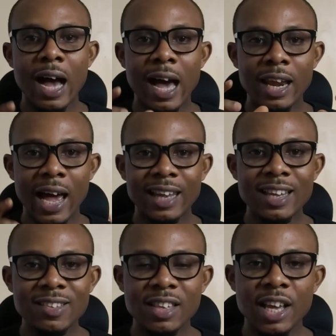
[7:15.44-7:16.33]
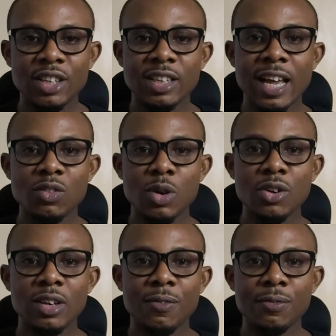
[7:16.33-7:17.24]
And at this stage, that's when
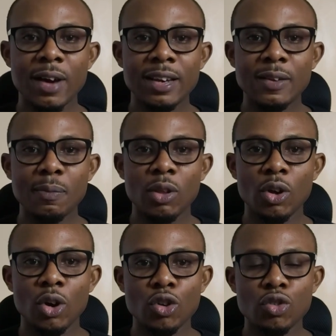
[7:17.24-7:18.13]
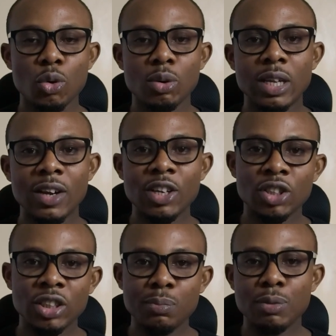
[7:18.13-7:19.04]
you define also the
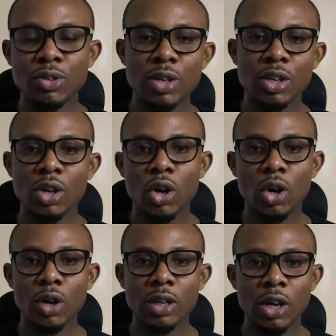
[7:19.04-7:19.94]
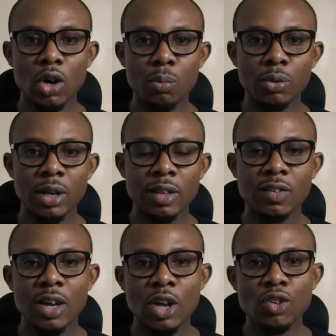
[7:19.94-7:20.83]
relationship between all the
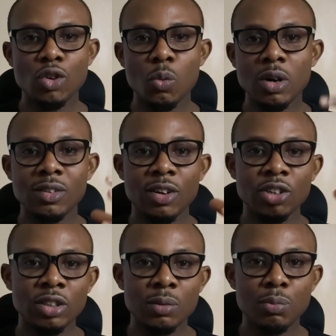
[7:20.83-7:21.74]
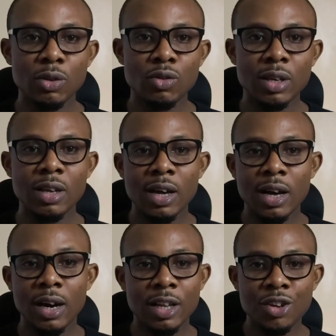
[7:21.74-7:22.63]
components. So what's the relationship between
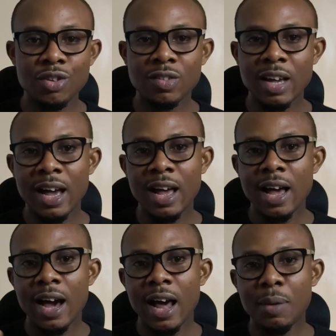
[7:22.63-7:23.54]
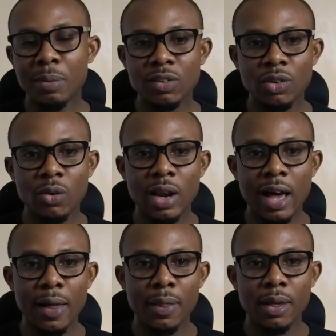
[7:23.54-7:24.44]
the user and a
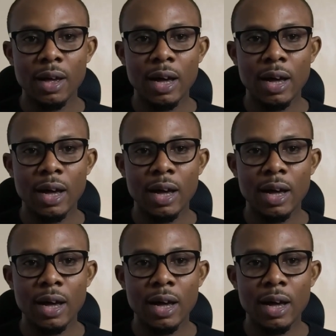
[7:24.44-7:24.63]
particular